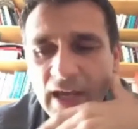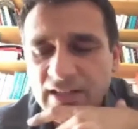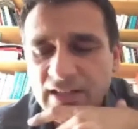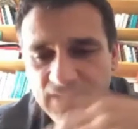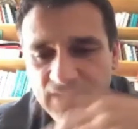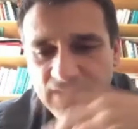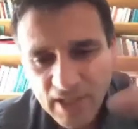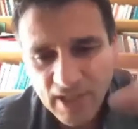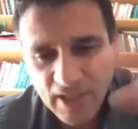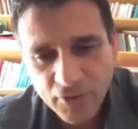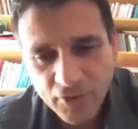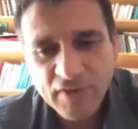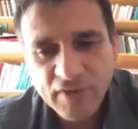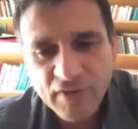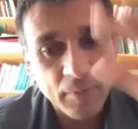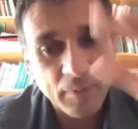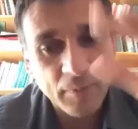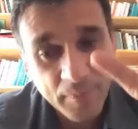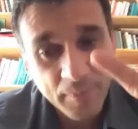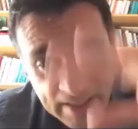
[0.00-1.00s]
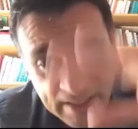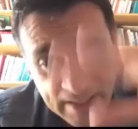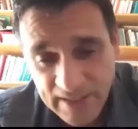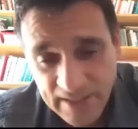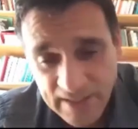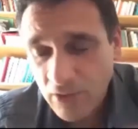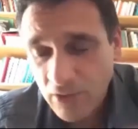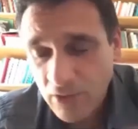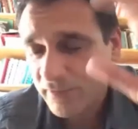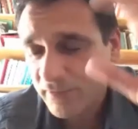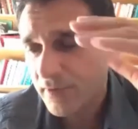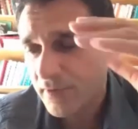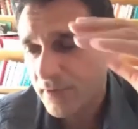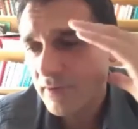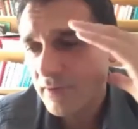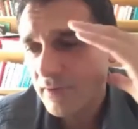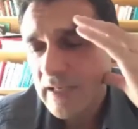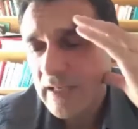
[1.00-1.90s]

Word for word: 18th century, even beginning of the